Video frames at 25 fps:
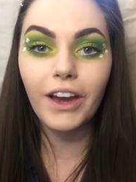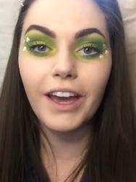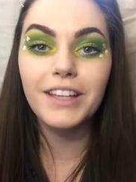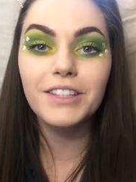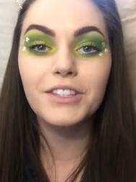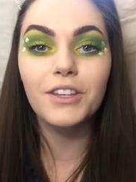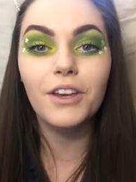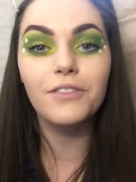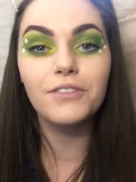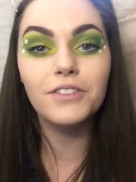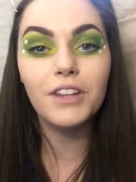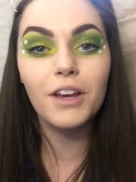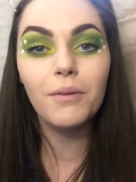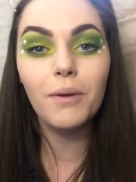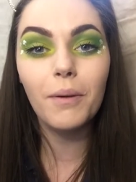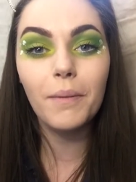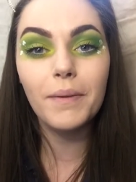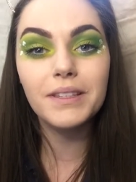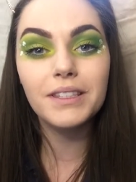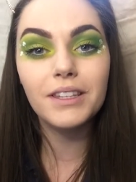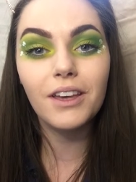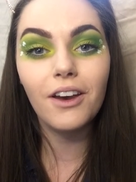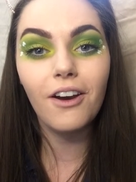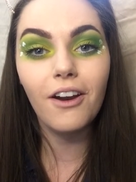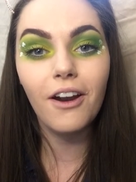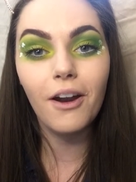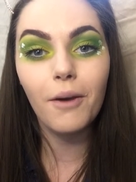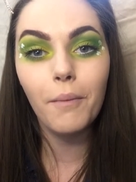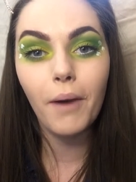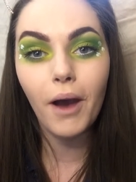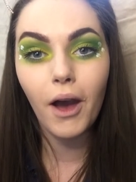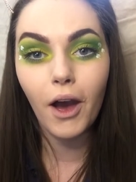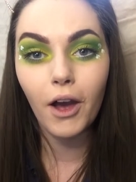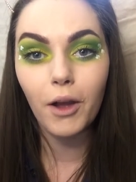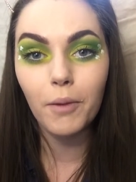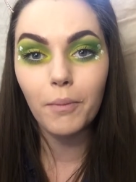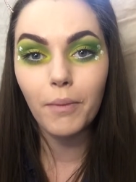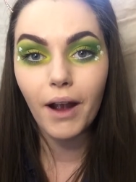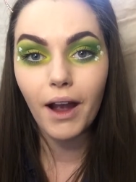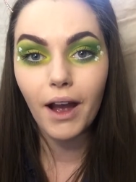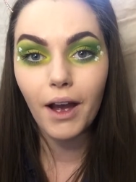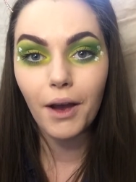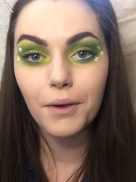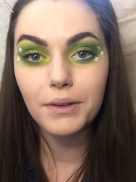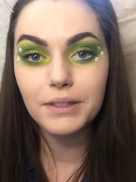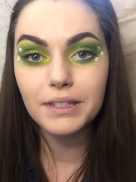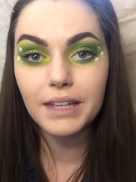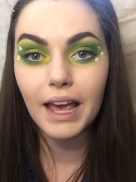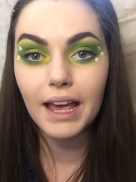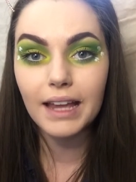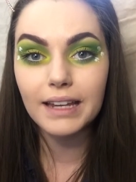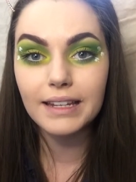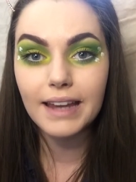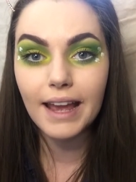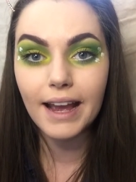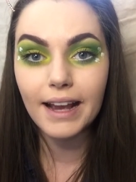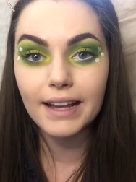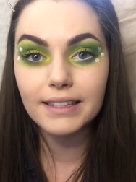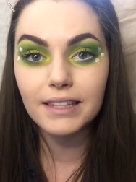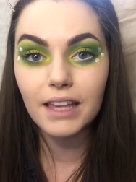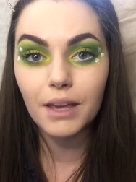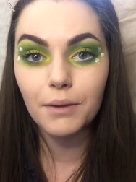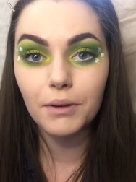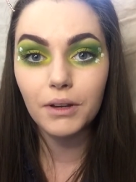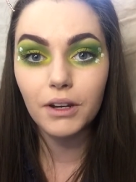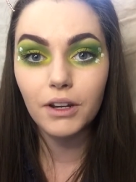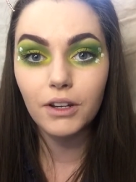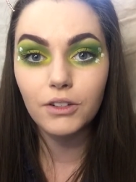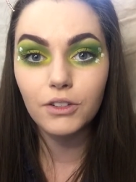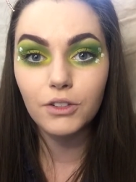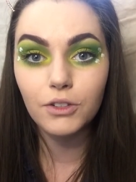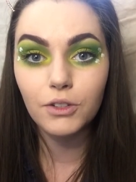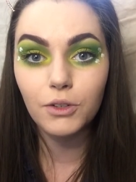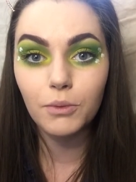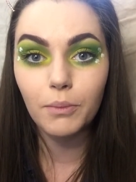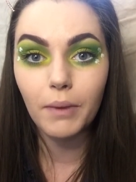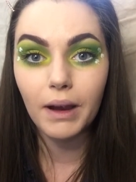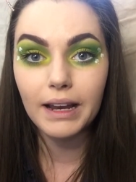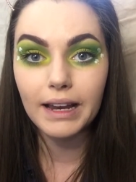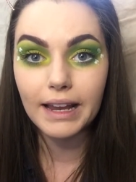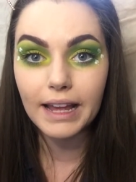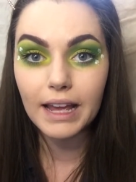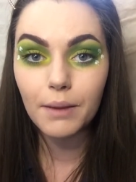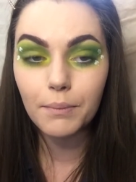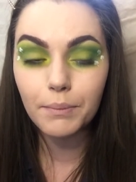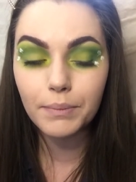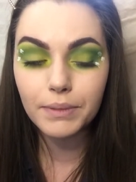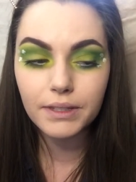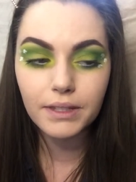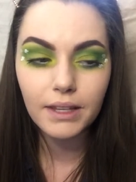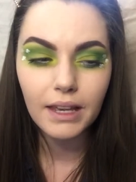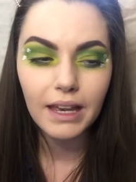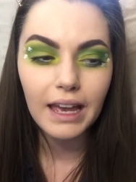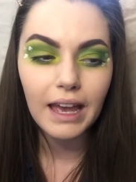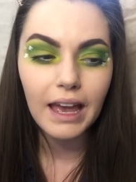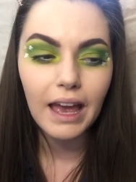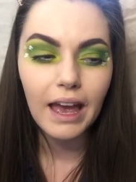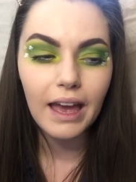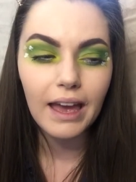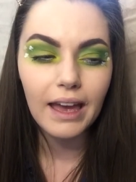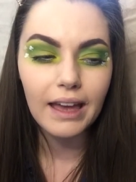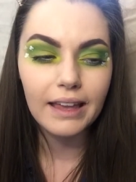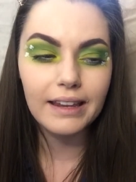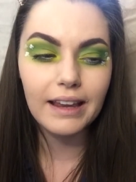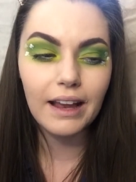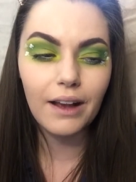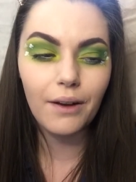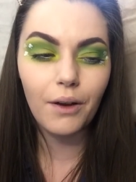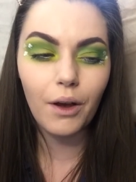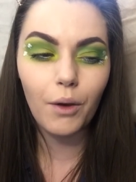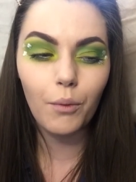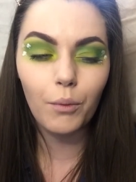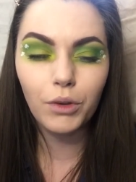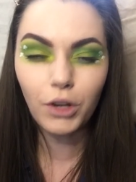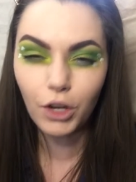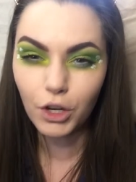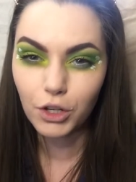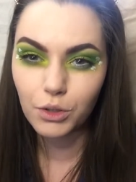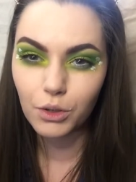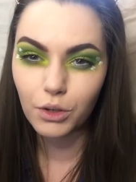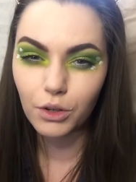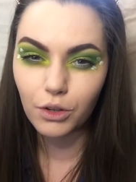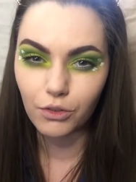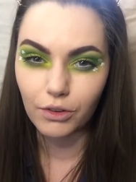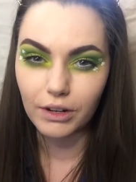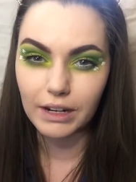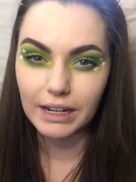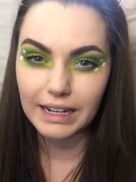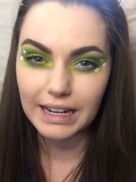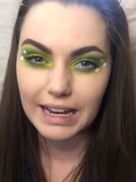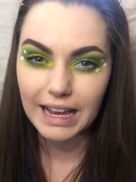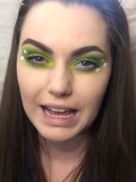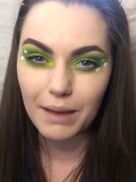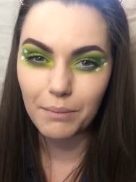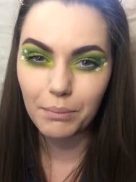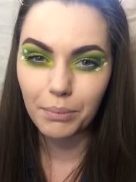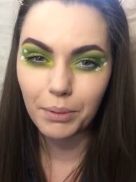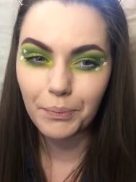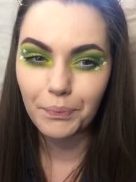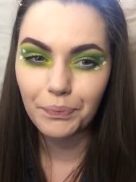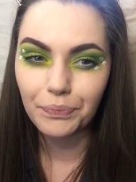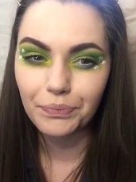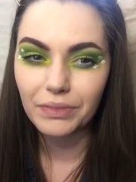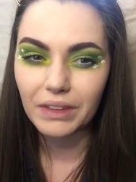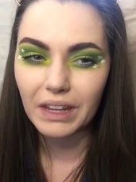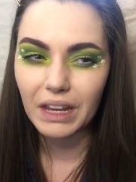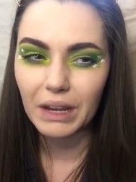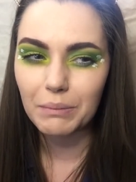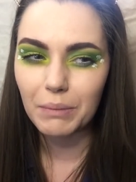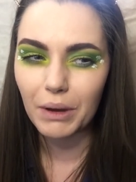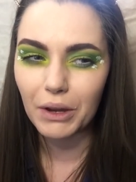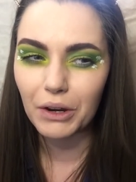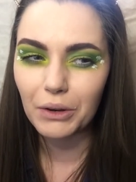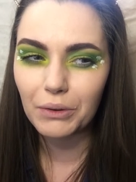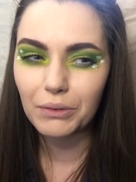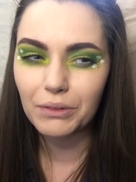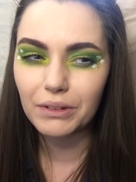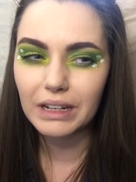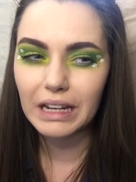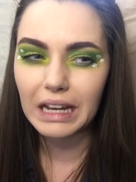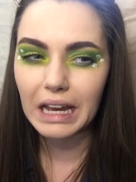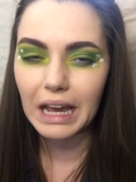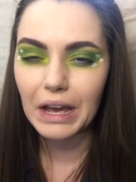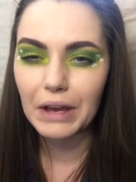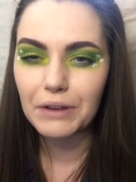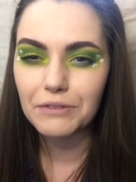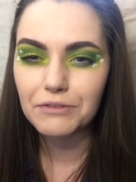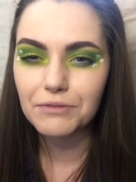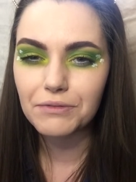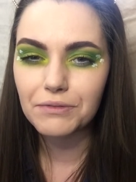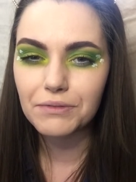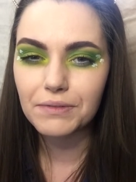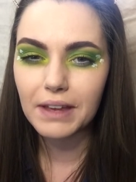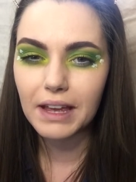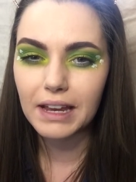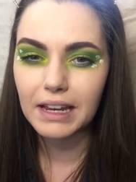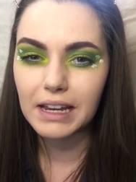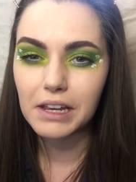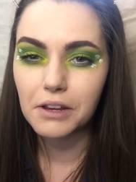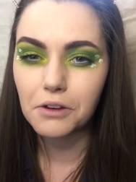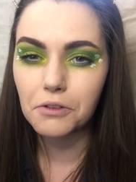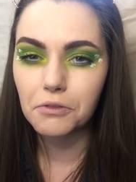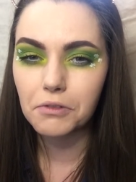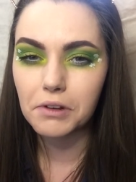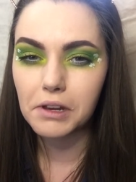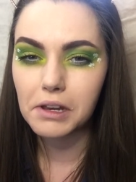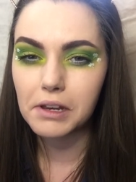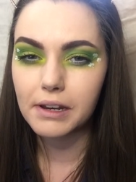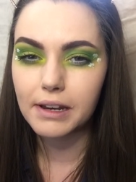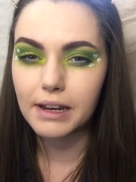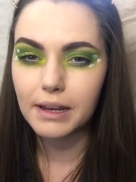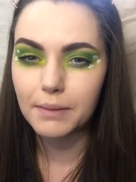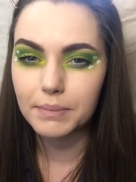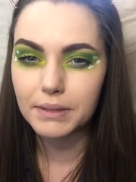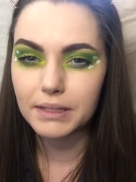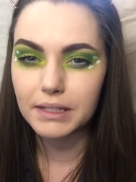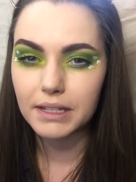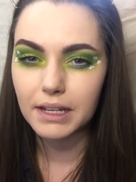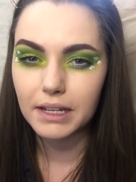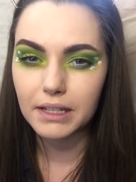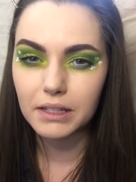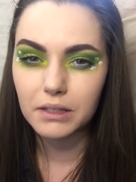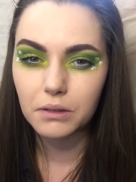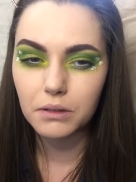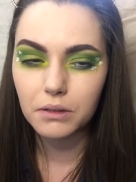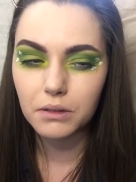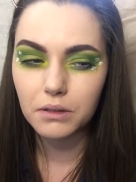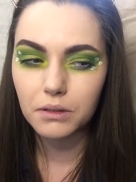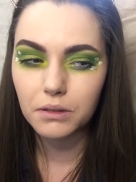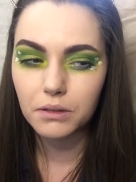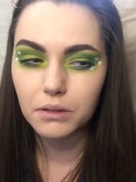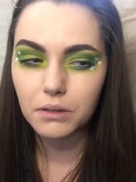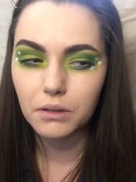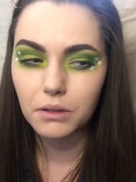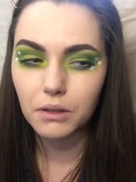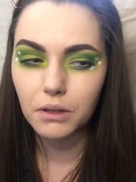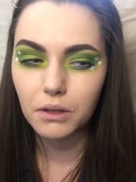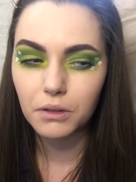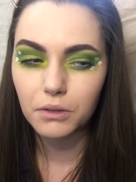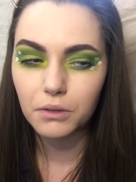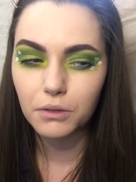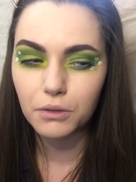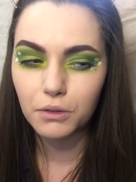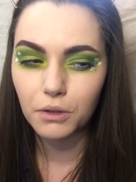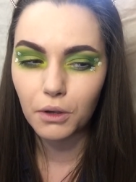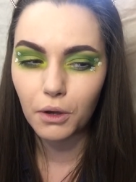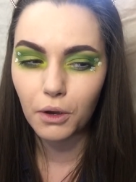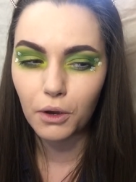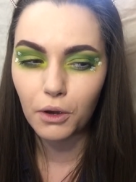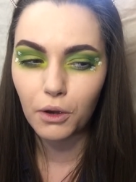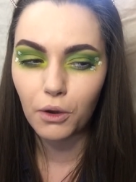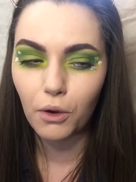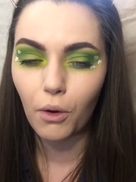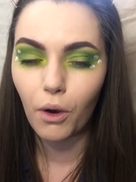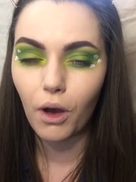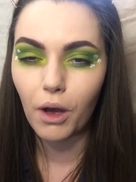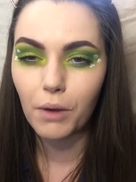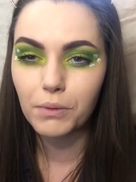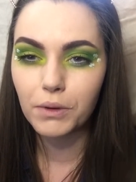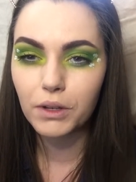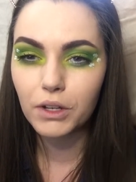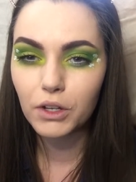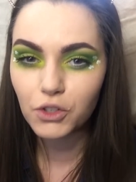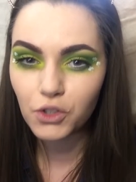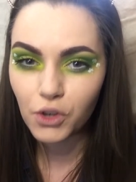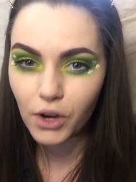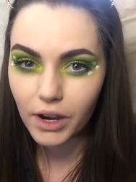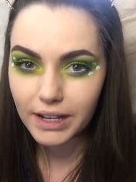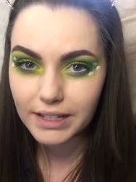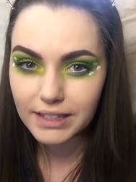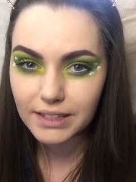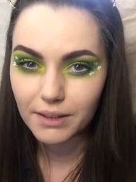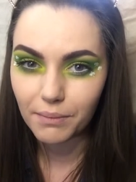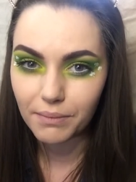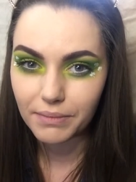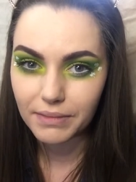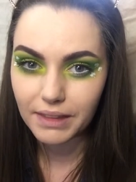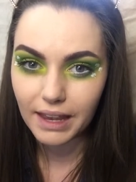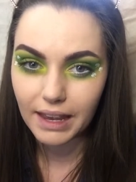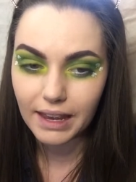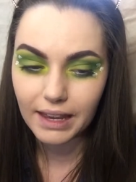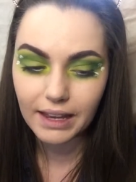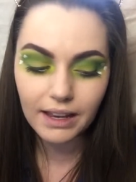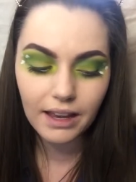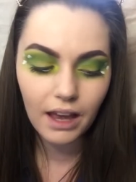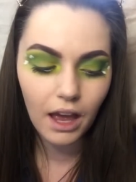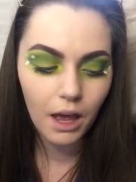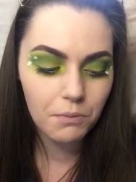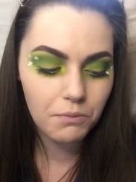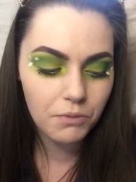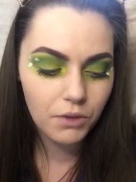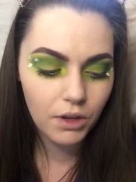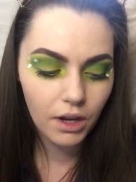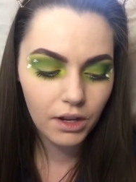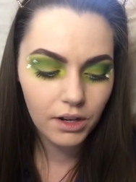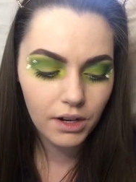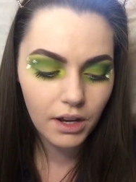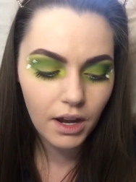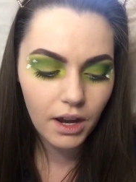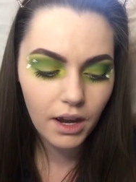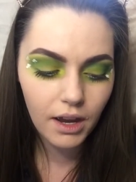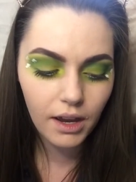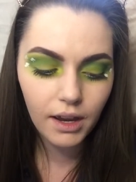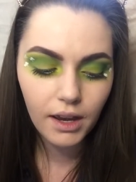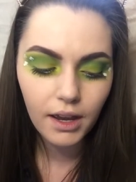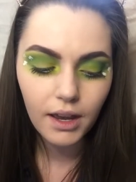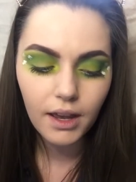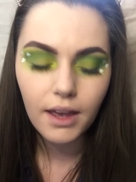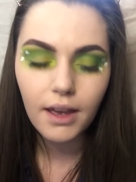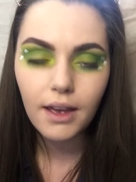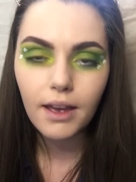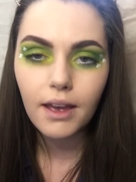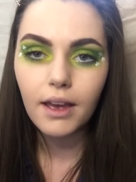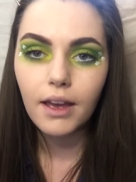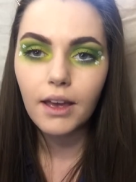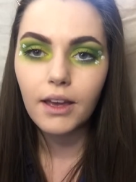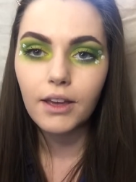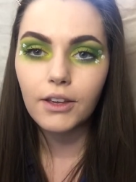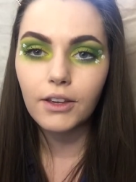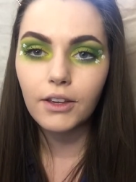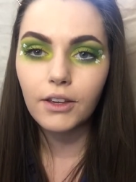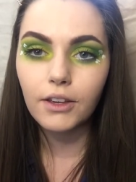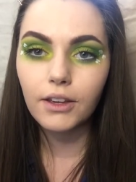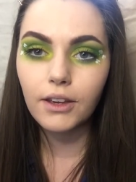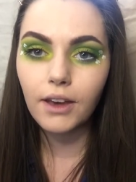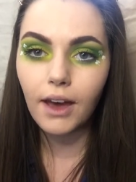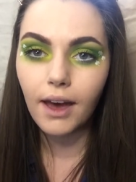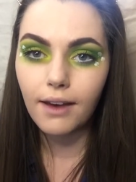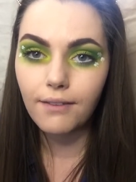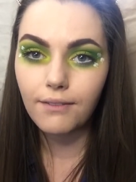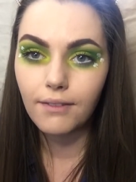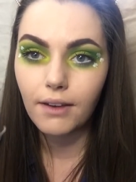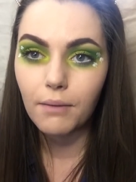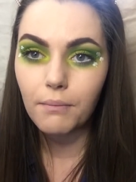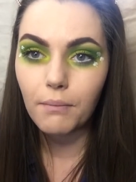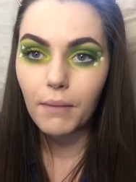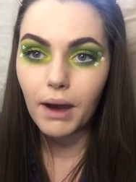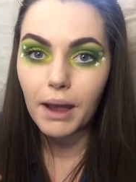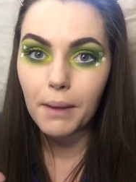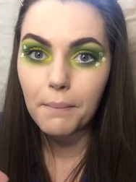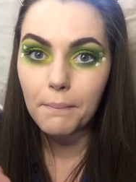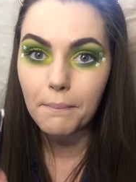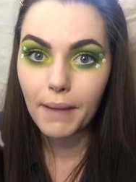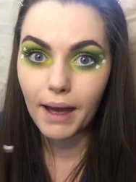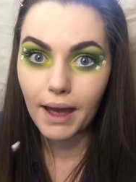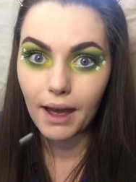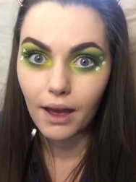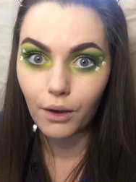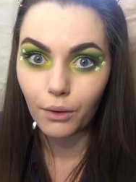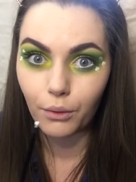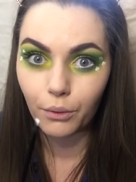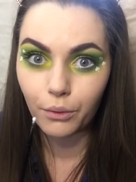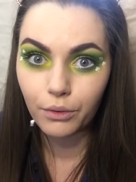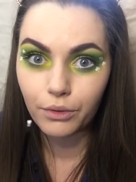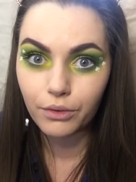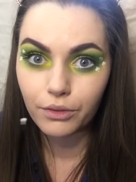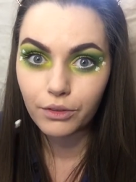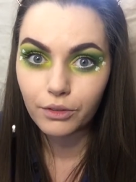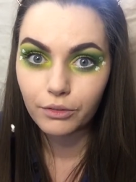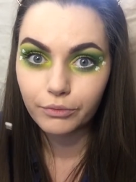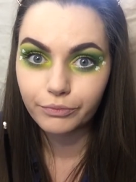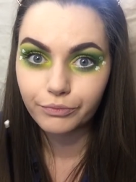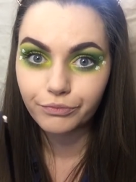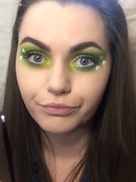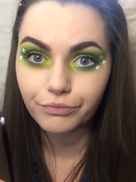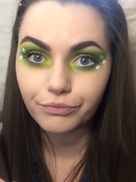Okay, so I've done my mascara on my eyebrows, and next I'm going to do my lips. Now, I want to do a green lip, but I don't have any green lipsticks, so I'm going to try something. I'm going to cover my mouth